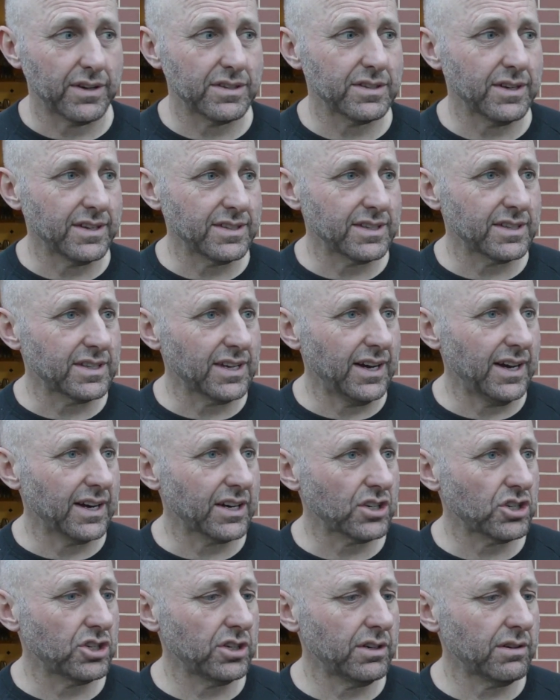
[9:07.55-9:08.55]
So he's a
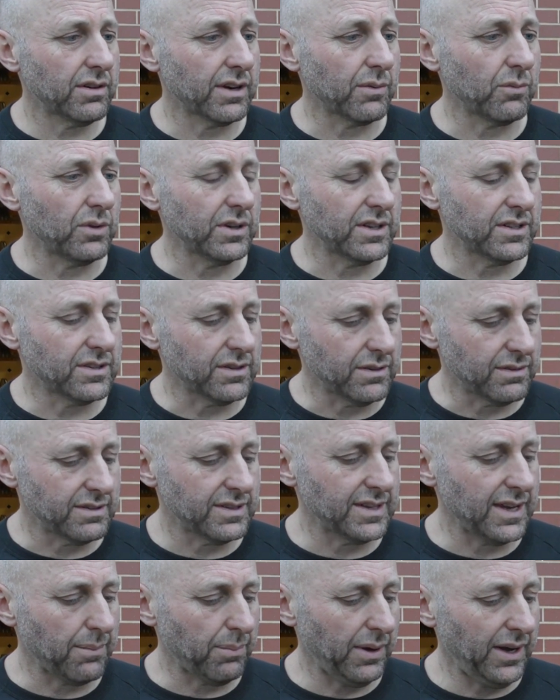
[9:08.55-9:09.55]
target shooter. He wanted to sort of
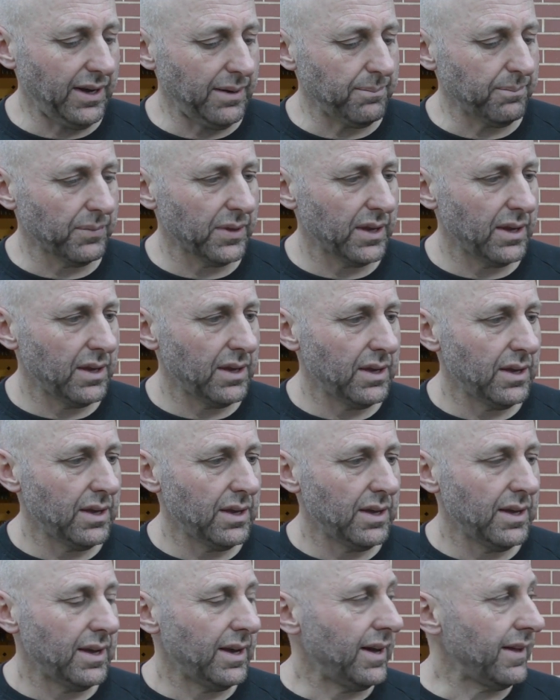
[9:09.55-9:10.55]
step up.
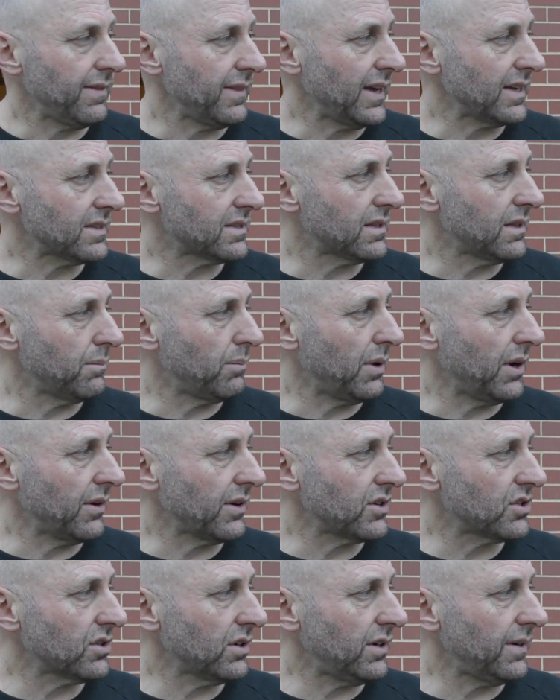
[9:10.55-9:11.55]
And that's the bow
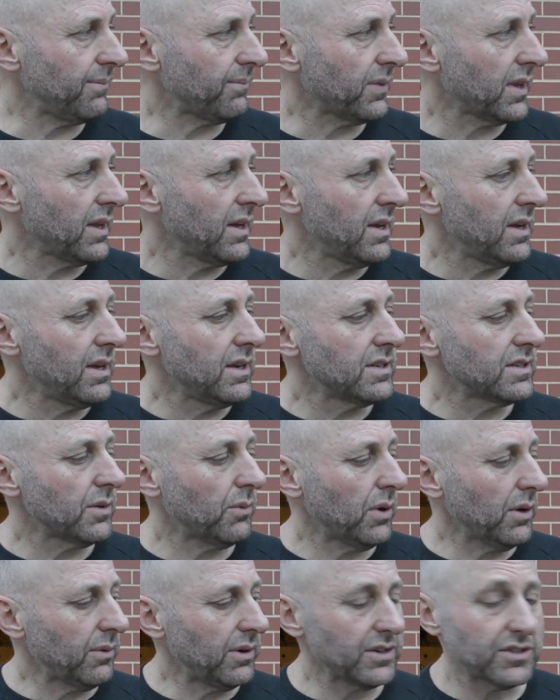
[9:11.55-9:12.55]
he shot. So
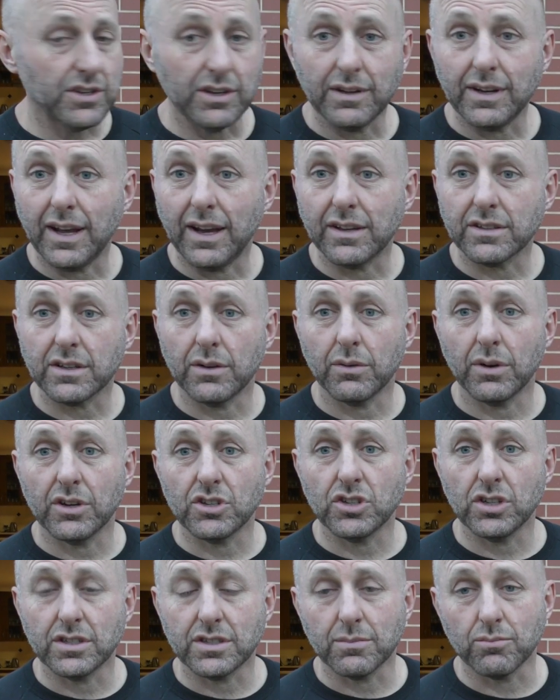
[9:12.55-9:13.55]
what I want to do now is I'm going to
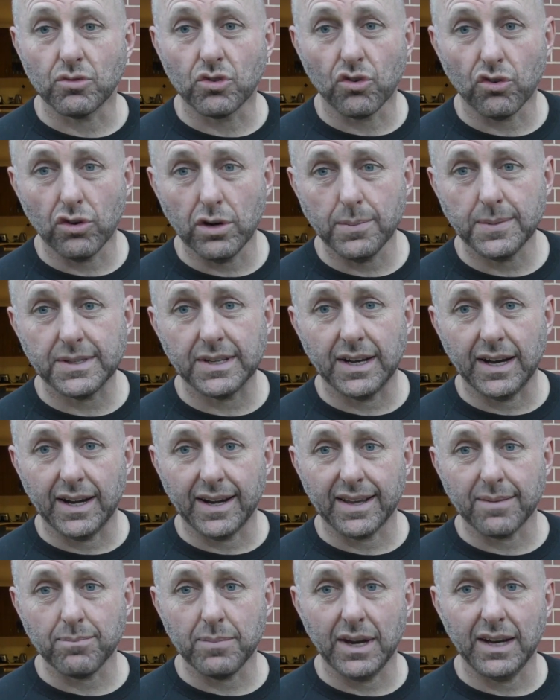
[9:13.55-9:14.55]
shoot some groups at
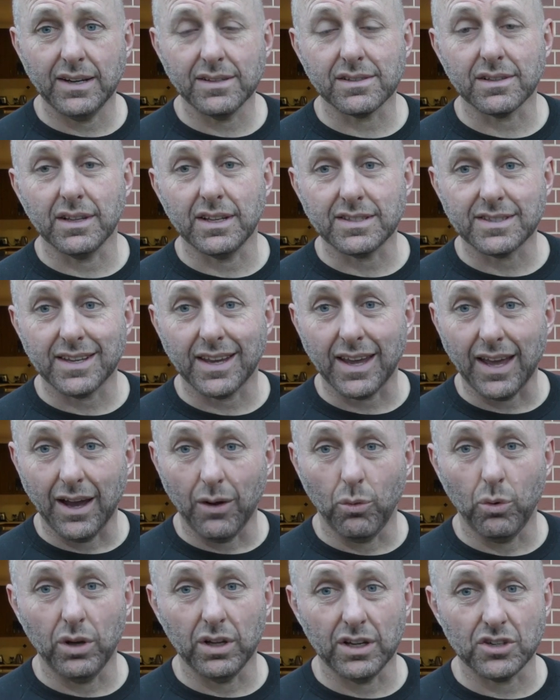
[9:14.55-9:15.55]
18 meters, and let's see
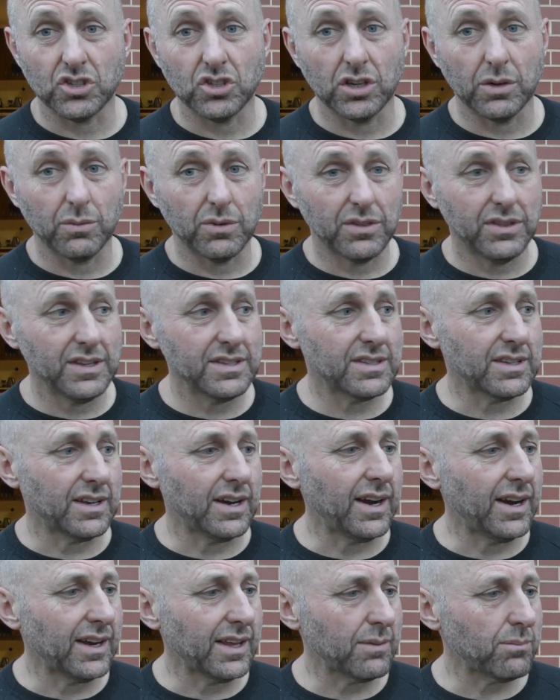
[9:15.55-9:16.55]
how well I shoot with this at
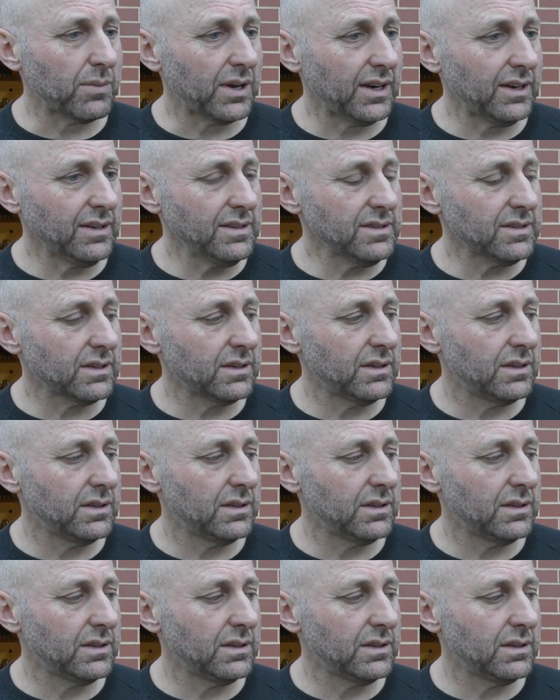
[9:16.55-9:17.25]
18 meters.